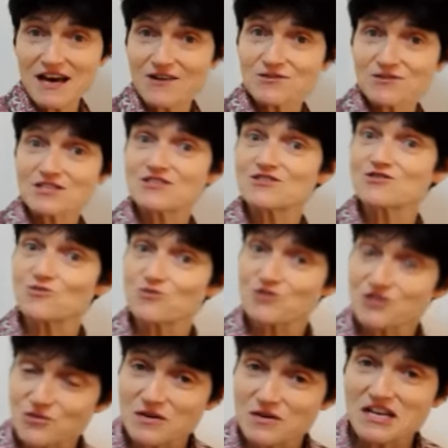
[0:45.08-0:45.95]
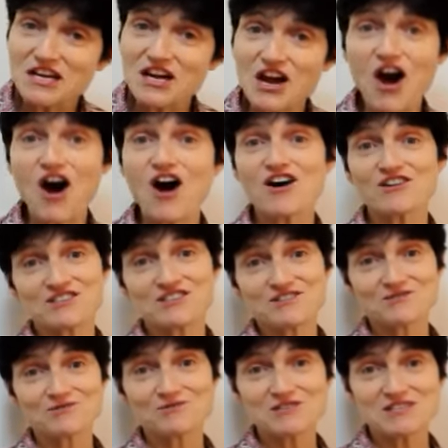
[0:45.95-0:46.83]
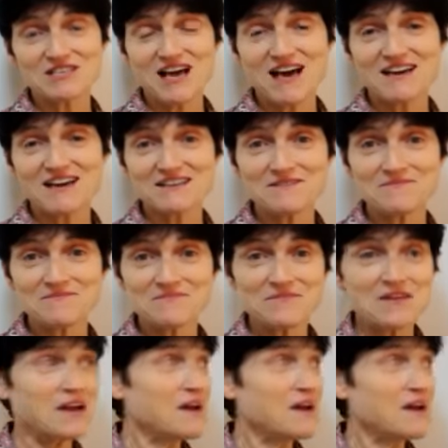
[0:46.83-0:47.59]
house is also in a cardinal sign.